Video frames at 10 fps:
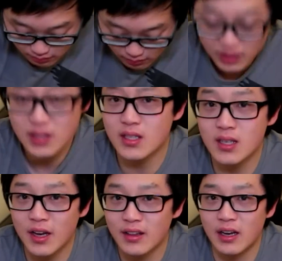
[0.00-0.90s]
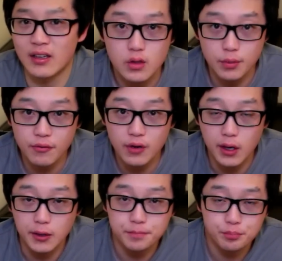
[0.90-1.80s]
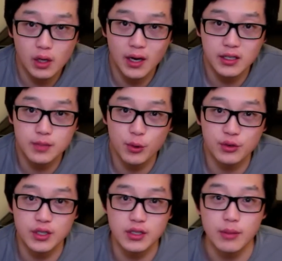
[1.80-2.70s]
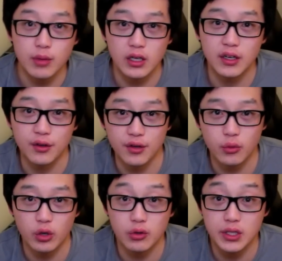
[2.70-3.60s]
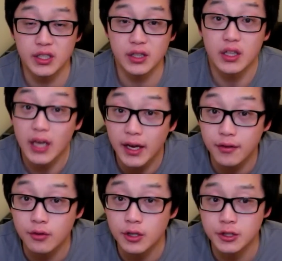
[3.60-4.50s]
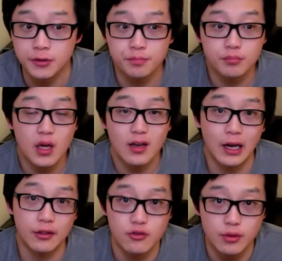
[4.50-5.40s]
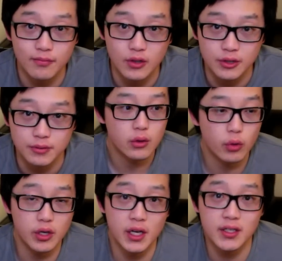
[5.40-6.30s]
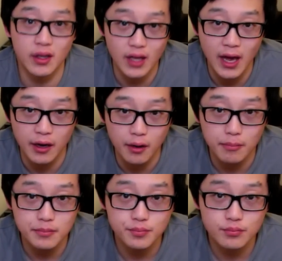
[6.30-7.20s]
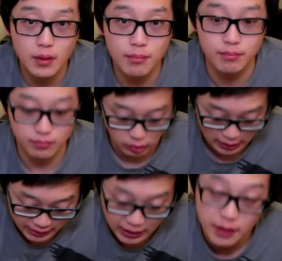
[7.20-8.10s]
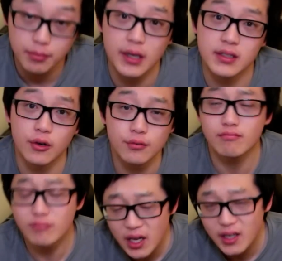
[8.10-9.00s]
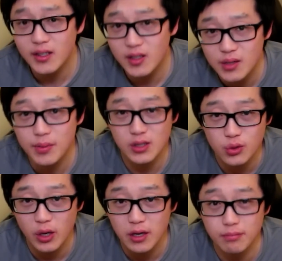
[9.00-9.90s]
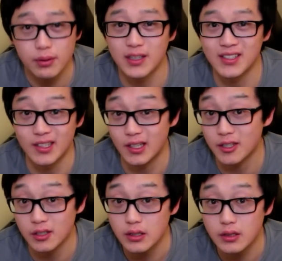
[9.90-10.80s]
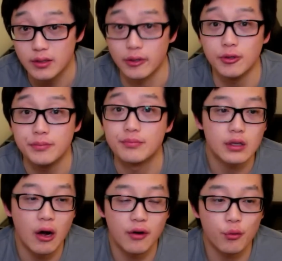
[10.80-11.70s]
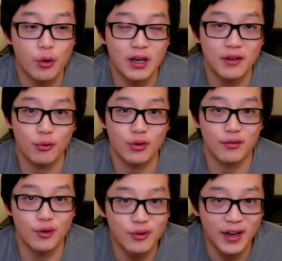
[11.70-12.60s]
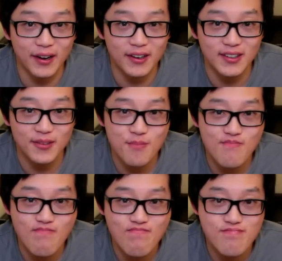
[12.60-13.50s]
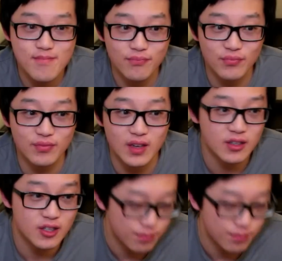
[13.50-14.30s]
This is like that. To be fair, I experienced a similar kind of thing when I was eating the egg version and the shrimp version. When you're eating the egg in here by itself, it's a bit sweet, but it's delicious still. However, when you have it with the real egg, then you're just